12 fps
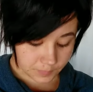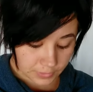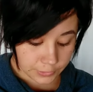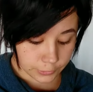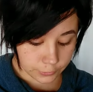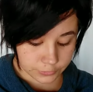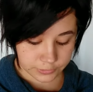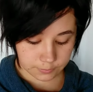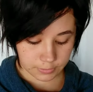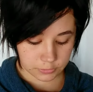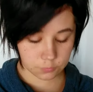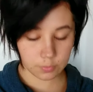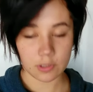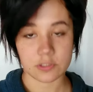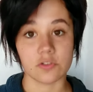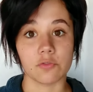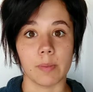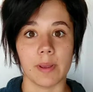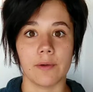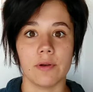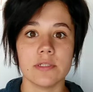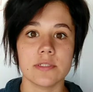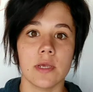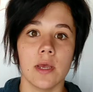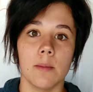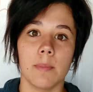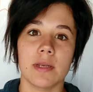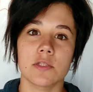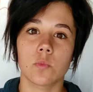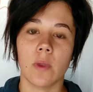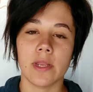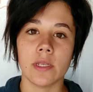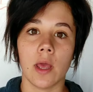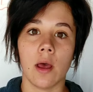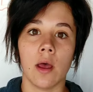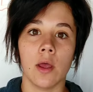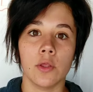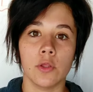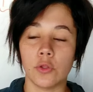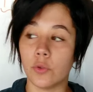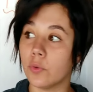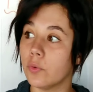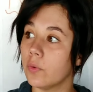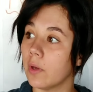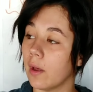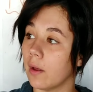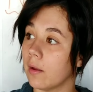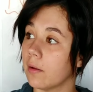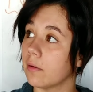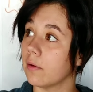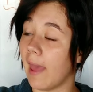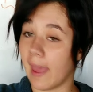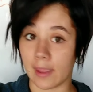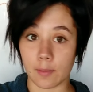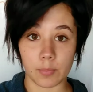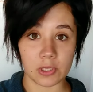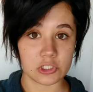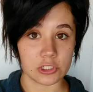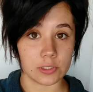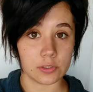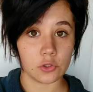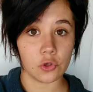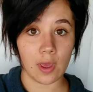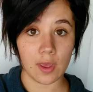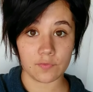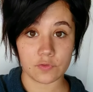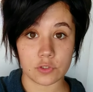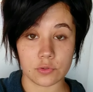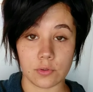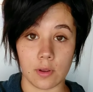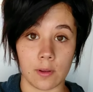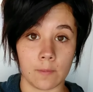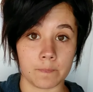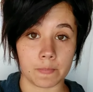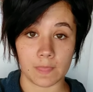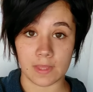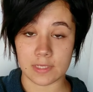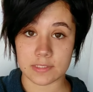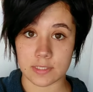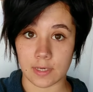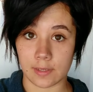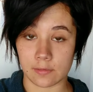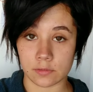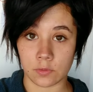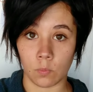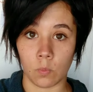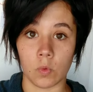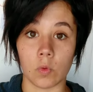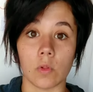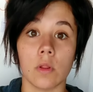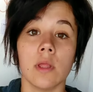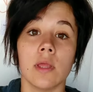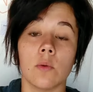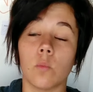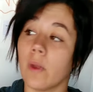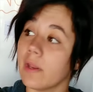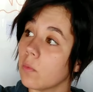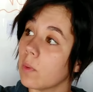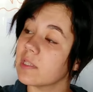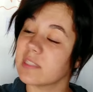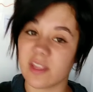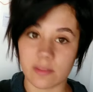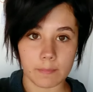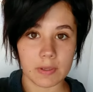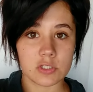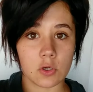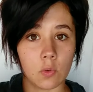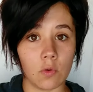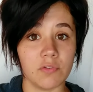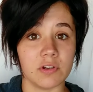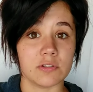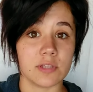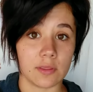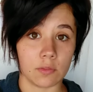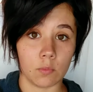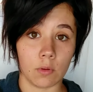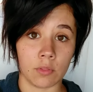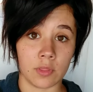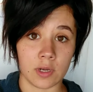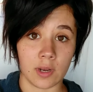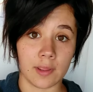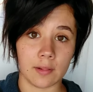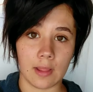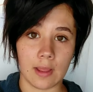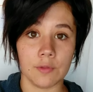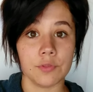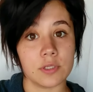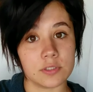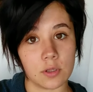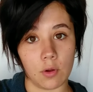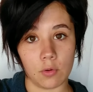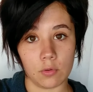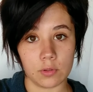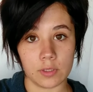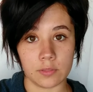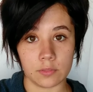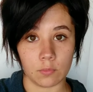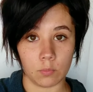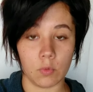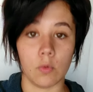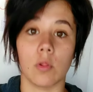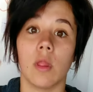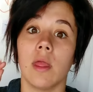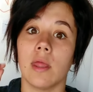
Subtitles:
it looks similar to plaster of Paris, but it's when you hang a picture. You have to hit a nail in a wall. When you want to take the picture off and you take the nail out, there's a hole in the wall.